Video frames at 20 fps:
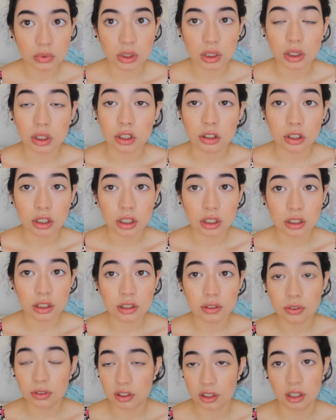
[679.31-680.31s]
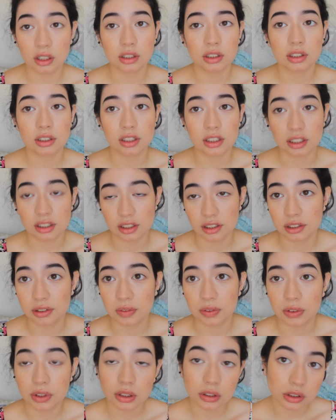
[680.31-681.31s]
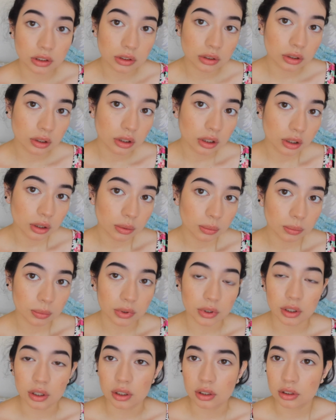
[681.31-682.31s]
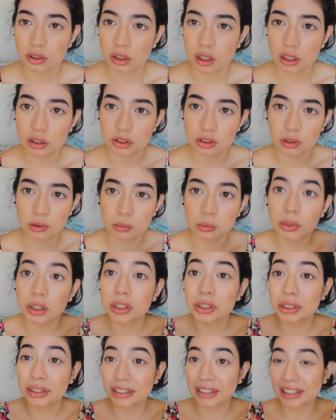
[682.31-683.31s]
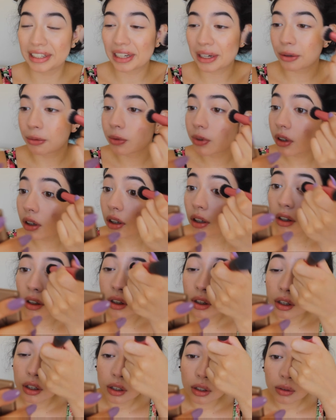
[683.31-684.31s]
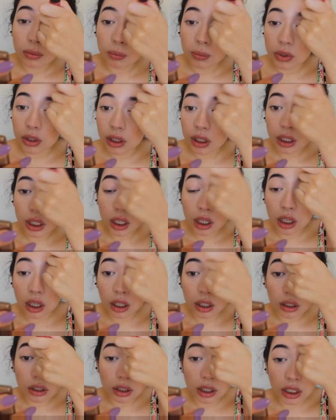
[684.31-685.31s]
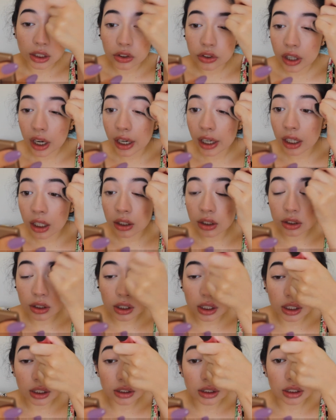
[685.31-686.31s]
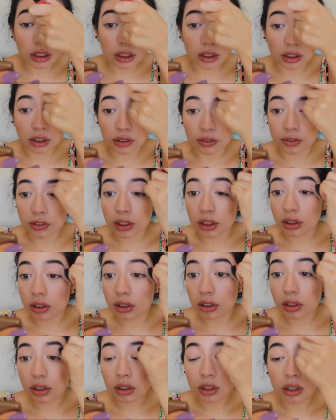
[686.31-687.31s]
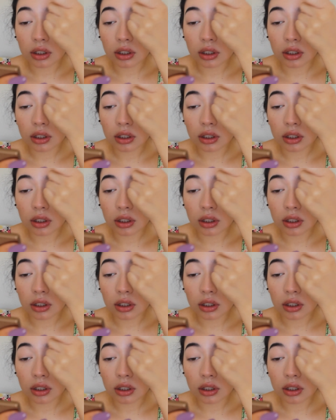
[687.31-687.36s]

And you can definitely see a difference, but not so much in camera. But yeah, like try it and you're gonna see a difference.